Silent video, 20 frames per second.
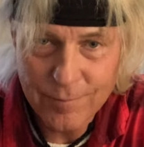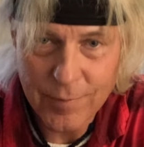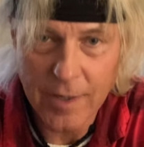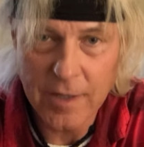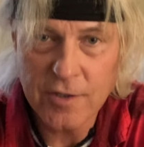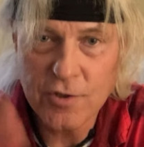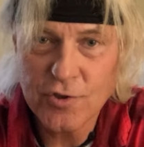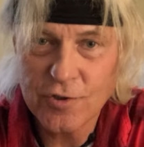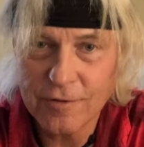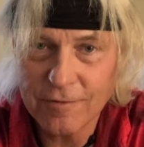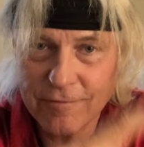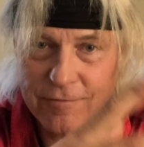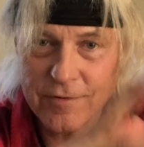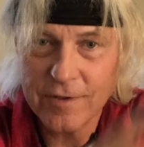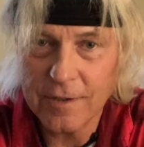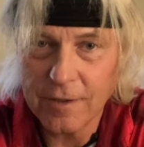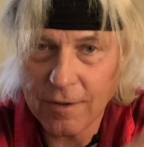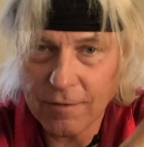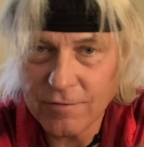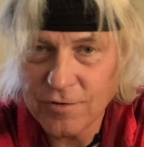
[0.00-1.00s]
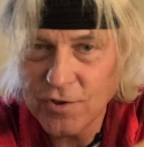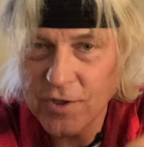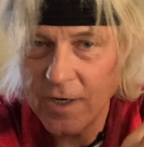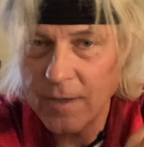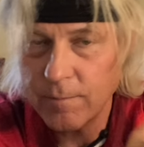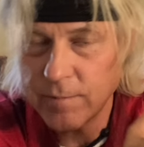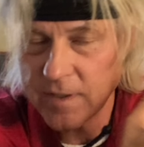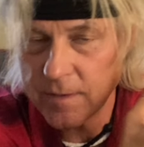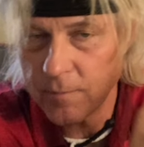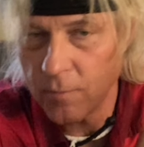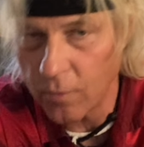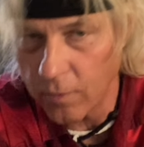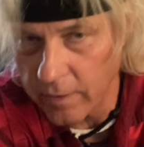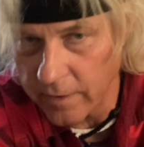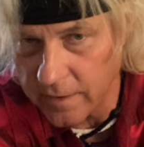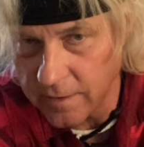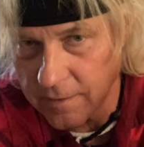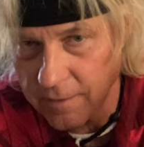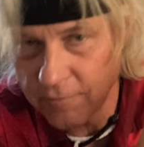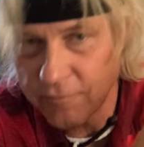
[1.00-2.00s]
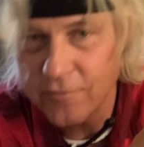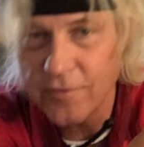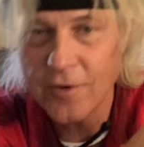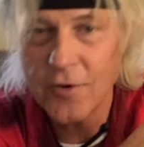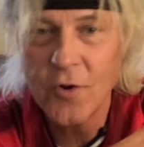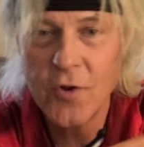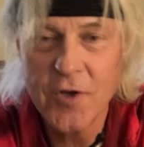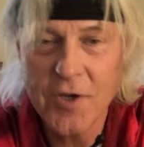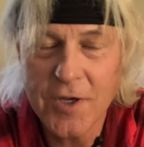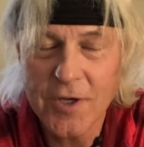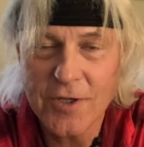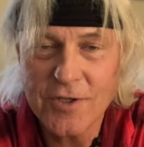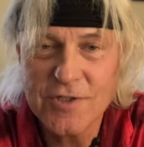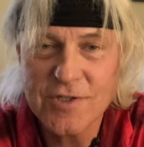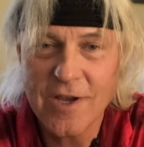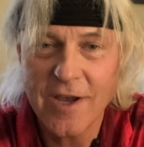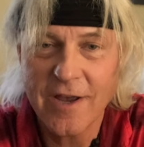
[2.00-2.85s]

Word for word: bunch of you know J.P. Morgan affiliates